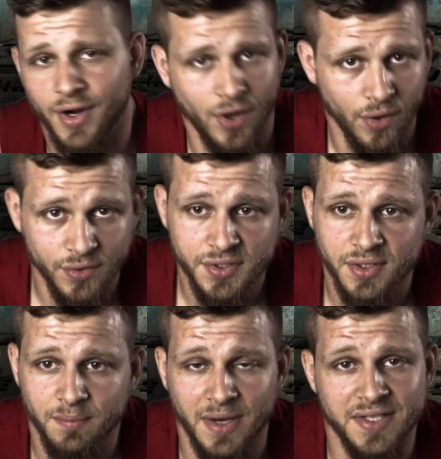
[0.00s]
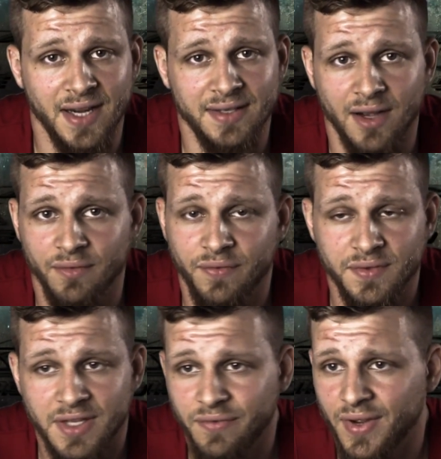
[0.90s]
it goes. My takedown
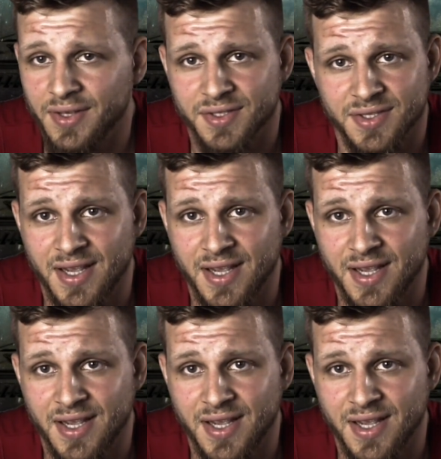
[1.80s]
defense is